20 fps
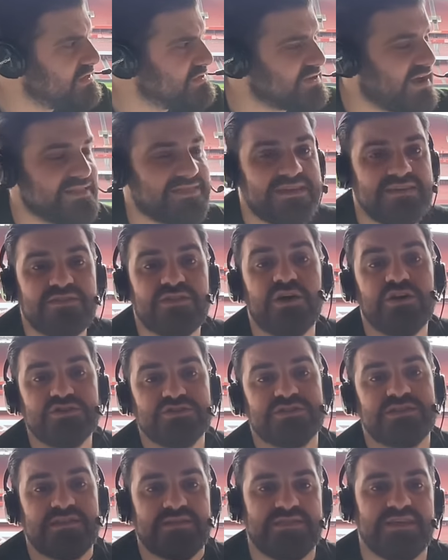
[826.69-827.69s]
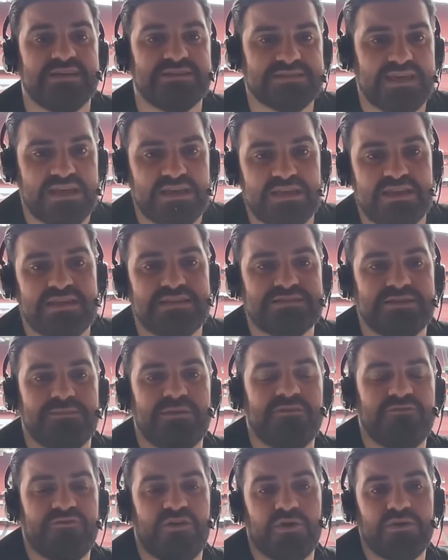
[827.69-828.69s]
So I think those are the things that you need to
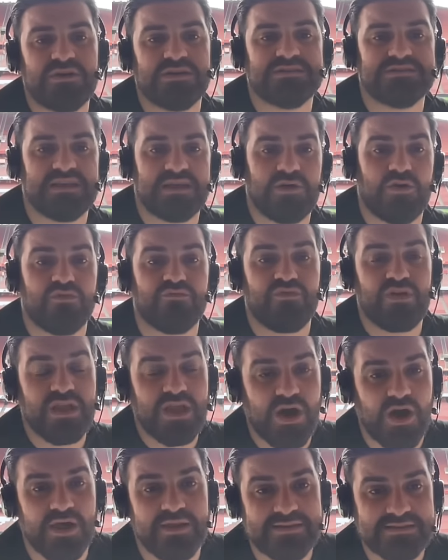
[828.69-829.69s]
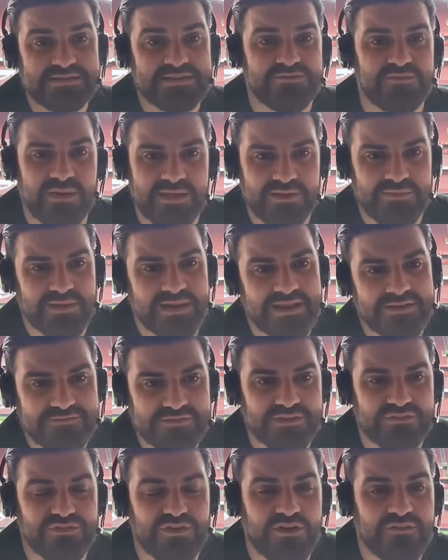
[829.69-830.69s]
be focusing on, regardless of whether we
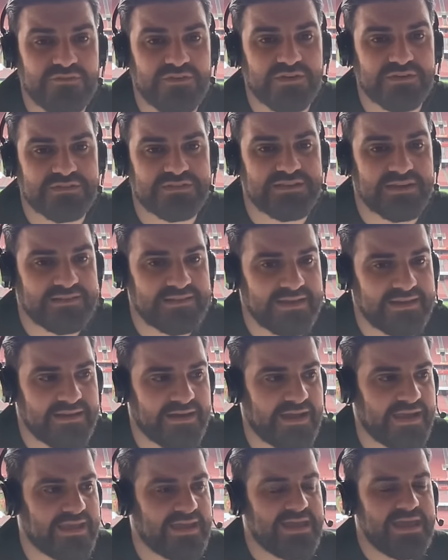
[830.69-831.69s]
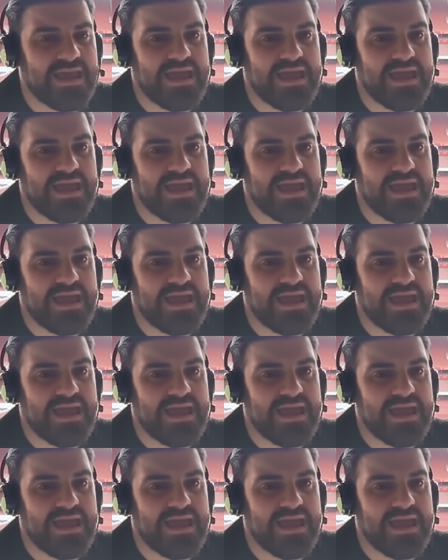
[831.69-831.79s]
lift the trophy on Sunday night.